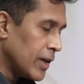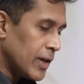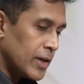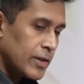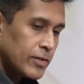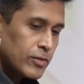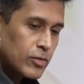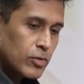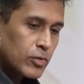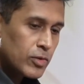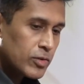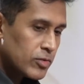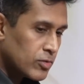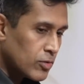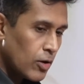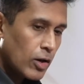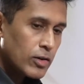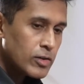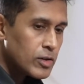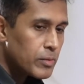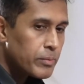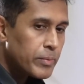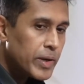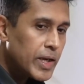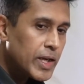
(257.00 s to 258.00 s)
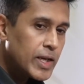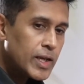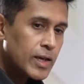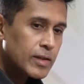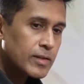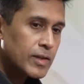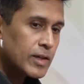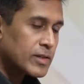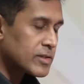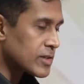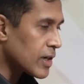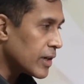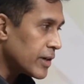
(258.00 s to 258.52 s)
So it's not the media
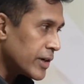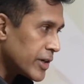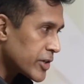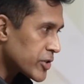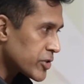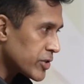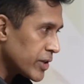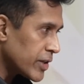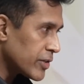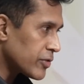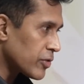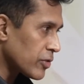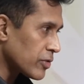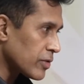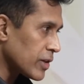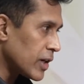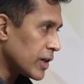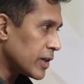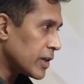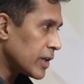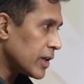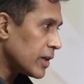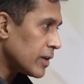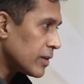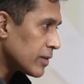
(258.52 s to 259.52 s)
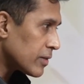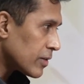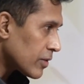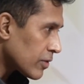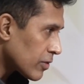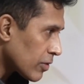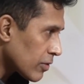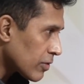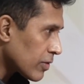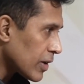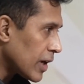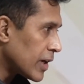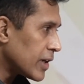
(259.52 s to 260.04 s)
that's conditioning society, the
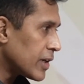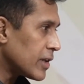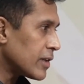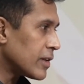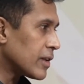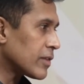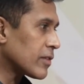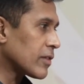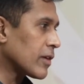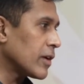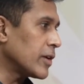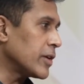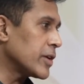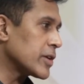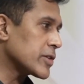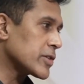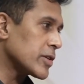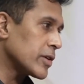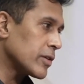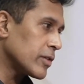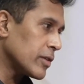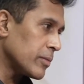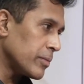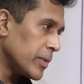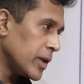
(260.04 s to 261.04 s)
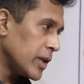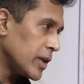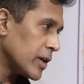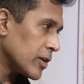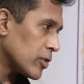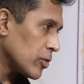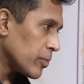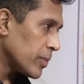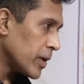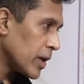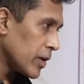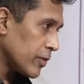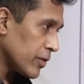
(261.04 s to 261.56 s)
society that's conditioning the media to
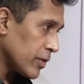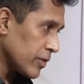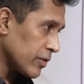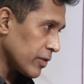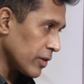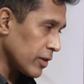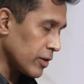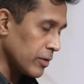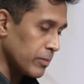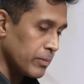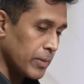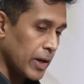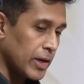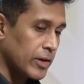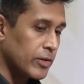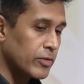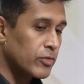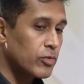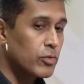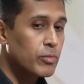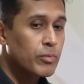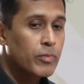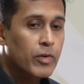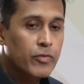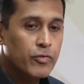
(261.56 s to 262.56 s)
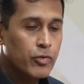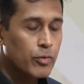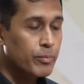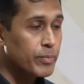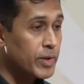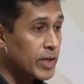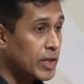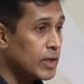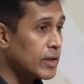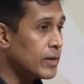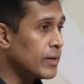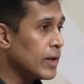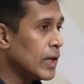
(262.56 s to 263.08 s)
behave in a certain manner. So for
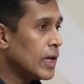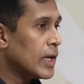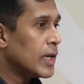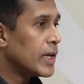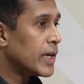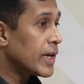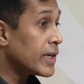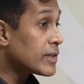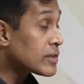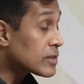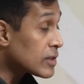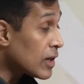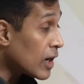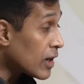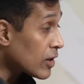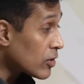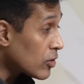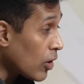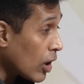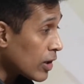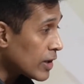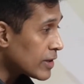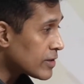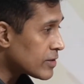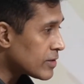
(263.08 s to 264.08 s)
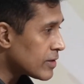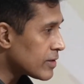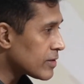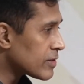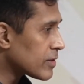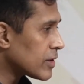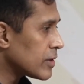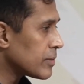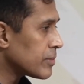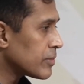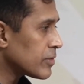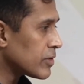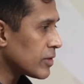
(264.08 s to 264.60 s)
me, it's our knowledge
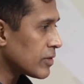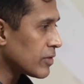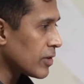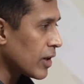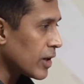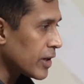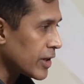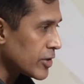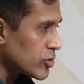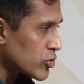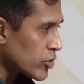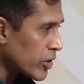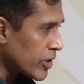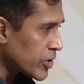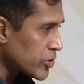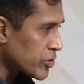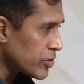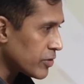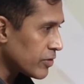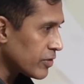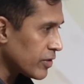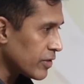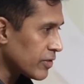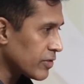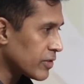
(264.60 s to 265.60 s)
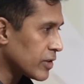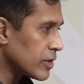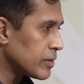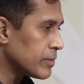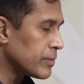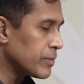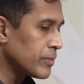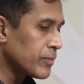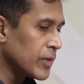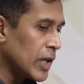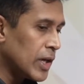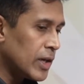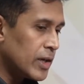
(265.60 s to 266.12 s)
systems, it's our education
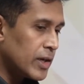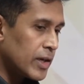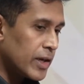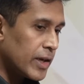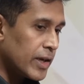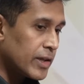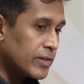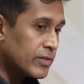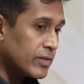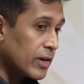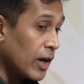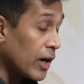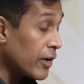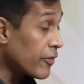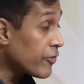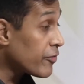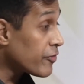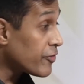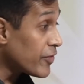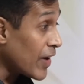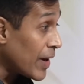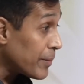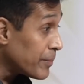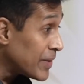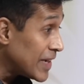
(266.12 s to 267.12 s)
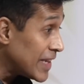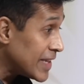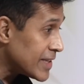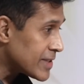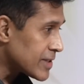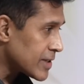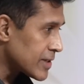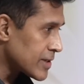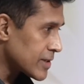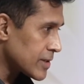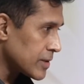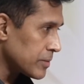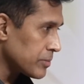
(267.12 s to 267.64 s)
system, it's our family
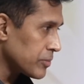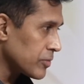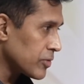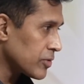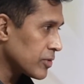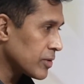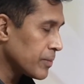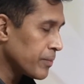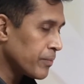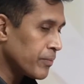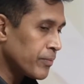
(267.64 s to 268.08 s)
systems